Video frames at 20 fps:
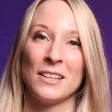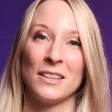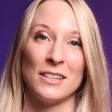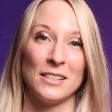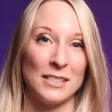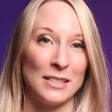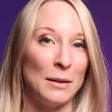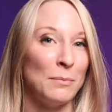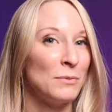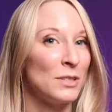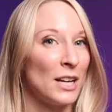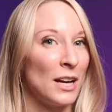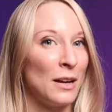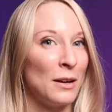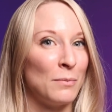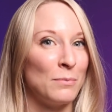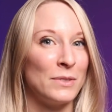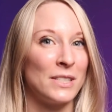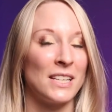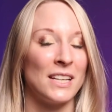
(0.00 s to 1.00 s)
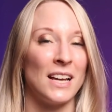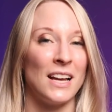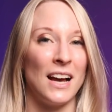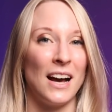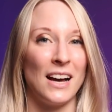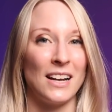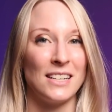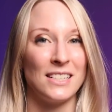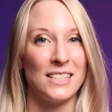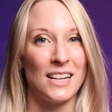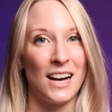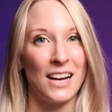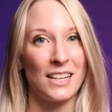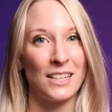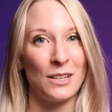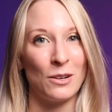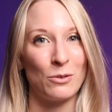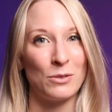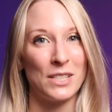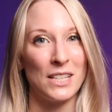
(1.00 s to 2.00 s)
the symptoms, how to
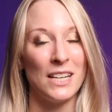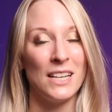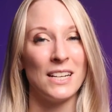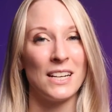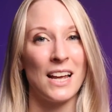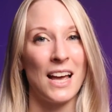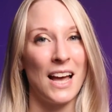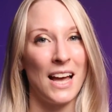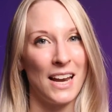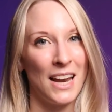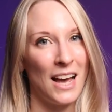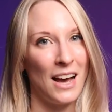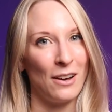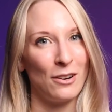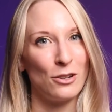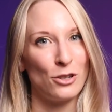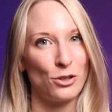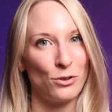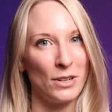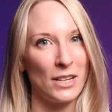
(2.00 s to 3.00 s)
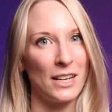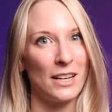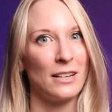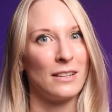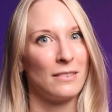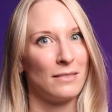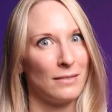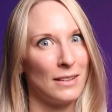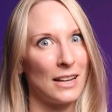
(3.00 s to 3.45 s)
diagnose it, and how to treat it.